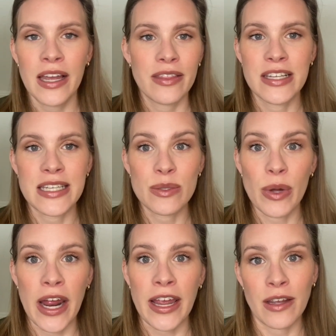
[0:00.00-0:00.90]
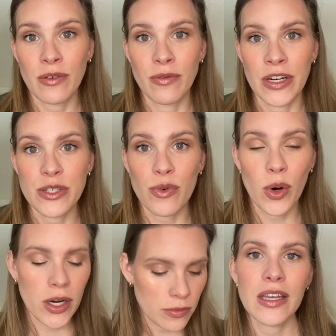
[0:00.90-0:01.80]
this is what I reach
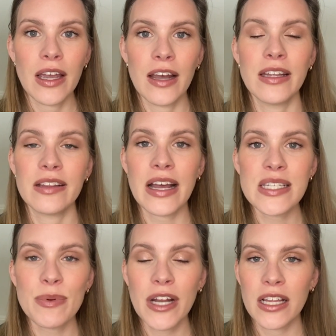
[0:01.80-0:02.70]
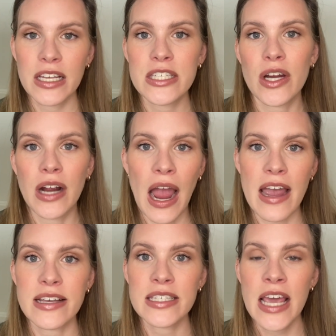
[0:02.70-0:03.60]
for. And then last but not least, our
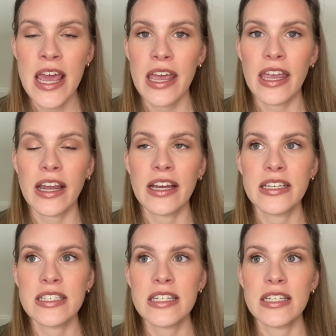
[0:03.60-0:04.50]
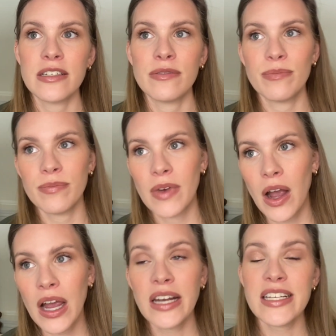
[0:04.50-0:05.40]
eyes. And
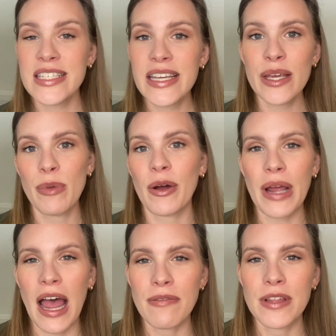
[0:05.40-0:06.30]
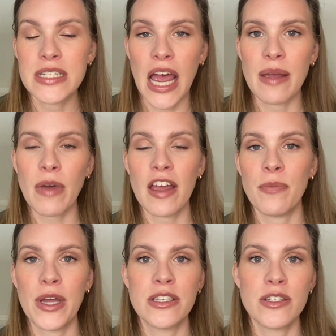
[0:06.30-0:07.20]
honestly, about half the time I've
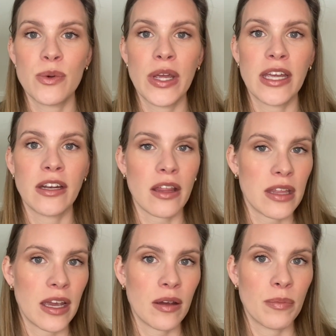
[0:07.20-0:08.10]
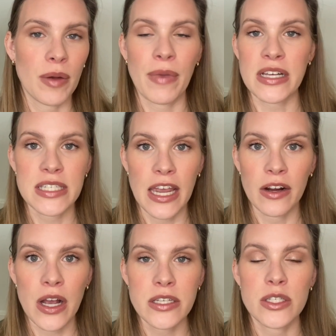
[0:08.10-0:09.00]
been doing nothing but
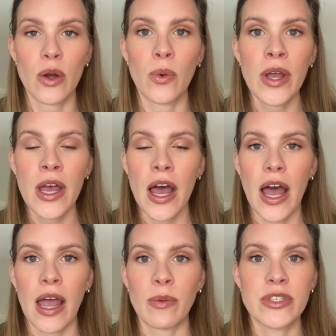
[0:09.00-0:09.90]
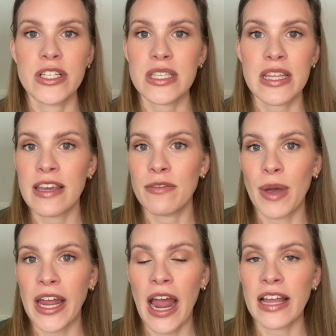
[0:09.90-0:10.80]
mascara. So I would just leave
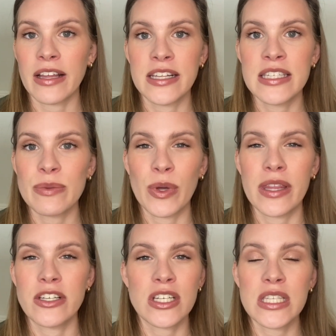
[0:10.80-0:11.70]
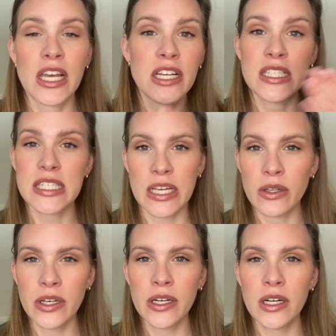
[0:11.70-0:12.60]
my eyelids with just the
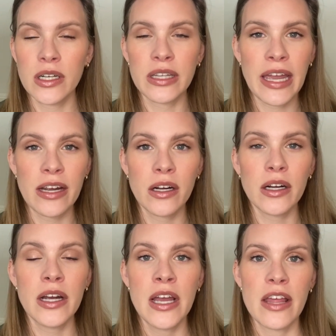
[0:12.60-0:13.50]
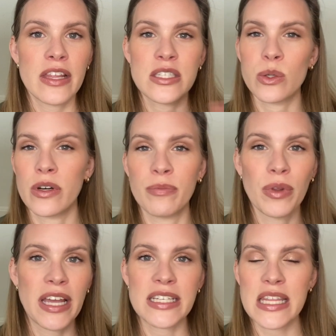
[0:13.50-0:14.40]
concealer layer that sort of
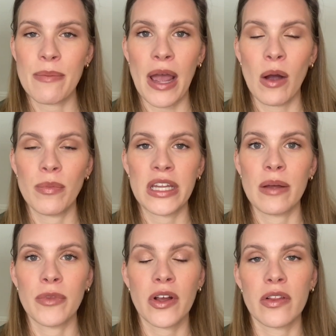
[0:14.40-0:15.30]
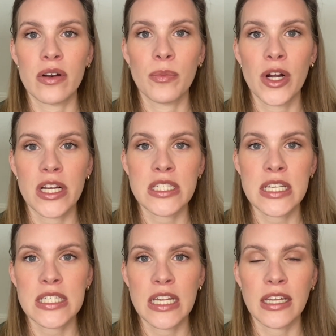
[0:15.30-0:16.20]
blanked them out, made them look a little more
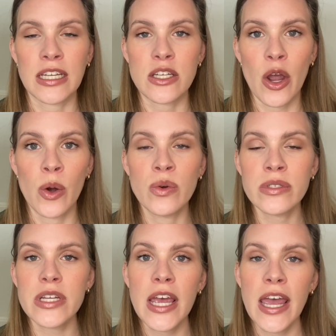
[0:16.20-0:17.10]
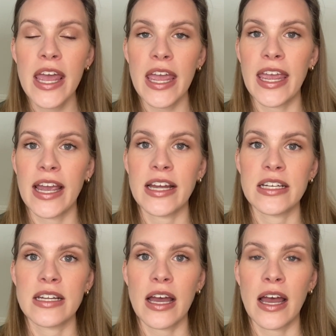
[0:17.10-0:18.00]
consistently toned,
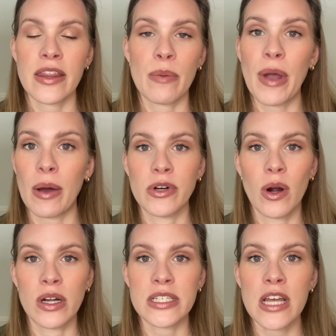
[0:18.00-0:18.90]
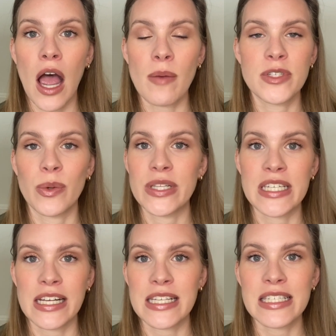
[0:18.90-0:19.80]
and the powder on top so it's
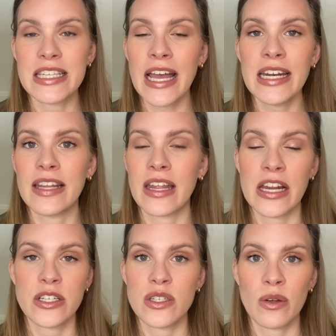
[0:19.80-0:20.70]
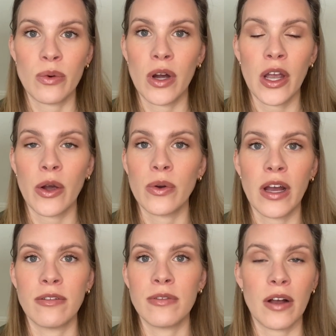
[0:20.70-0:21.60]
nice and set. And then I just do a coat
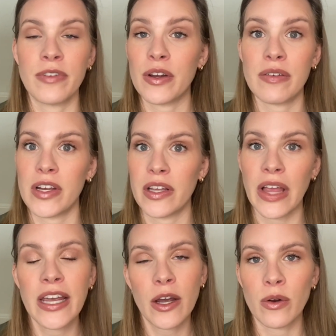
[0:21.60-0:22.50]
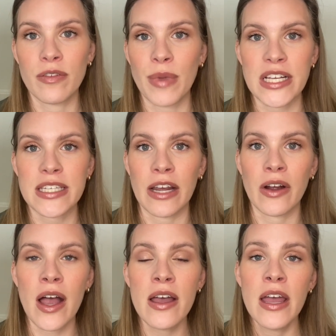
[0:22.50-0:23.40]
of a very, very light coat of
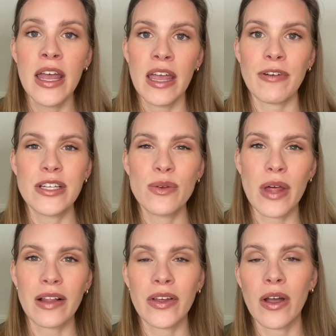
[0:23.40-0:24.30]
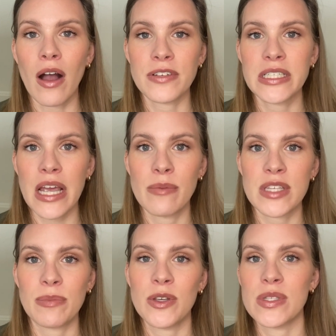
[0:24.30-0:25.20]
mascara. If I do that look, oftentimes
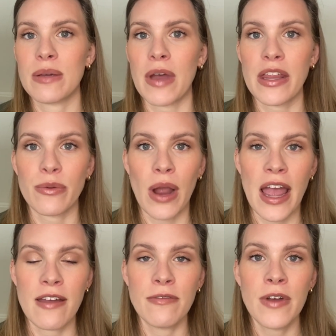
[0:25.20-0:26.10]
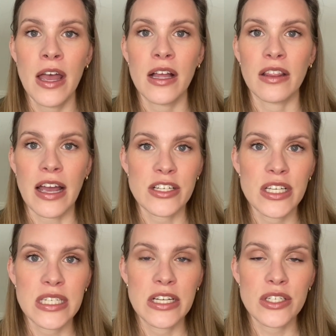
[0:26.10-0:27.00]
I'm using my Thrive lash
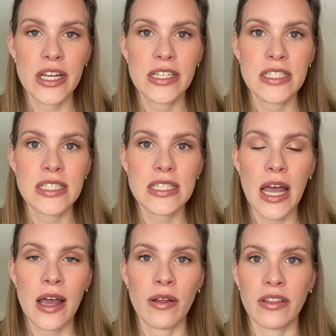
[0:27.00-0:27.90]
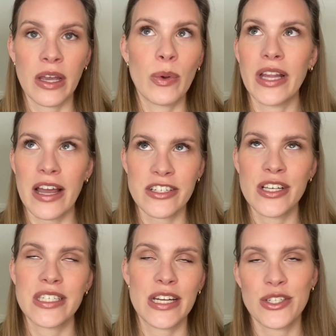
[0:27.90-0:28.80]
extensions, liquid lash
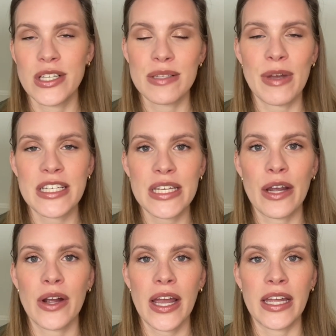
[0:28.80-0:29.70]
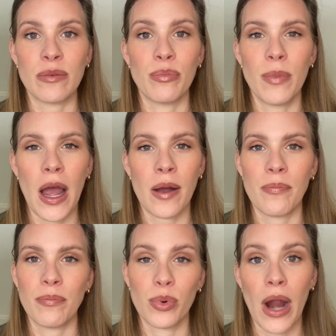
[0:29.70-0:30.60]
extensions mascara in
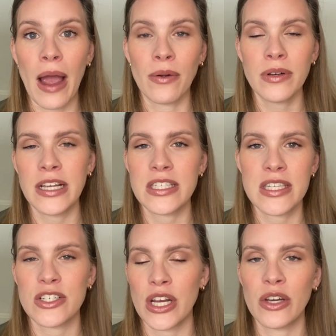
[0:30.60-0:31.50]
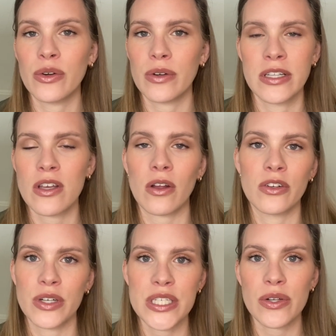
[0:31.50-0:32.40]
brown. It's the shade, it's called
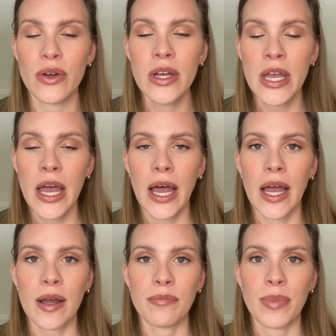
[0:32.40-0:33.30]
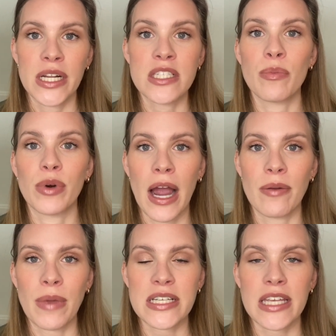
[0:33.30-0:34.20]
Crystal, but it's a brown
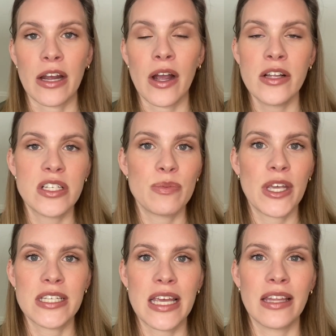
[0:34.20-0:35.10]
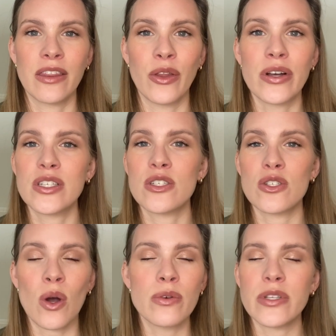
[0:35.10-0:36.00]
mascara just because it looks
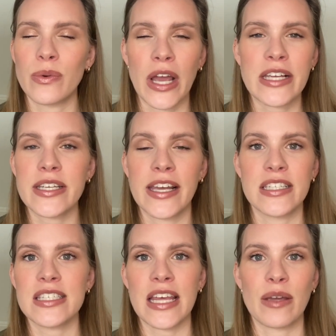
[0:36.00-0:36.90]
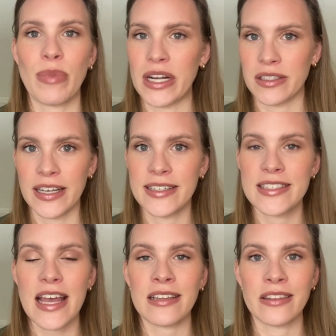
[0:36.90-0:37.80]
so nice against like bare lids.
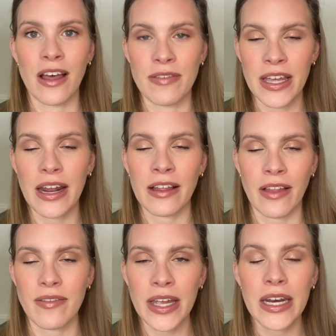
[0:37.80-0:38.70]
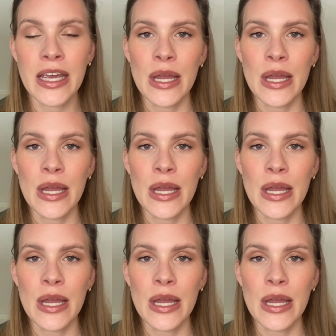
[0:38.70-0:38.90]
I love it, I love it.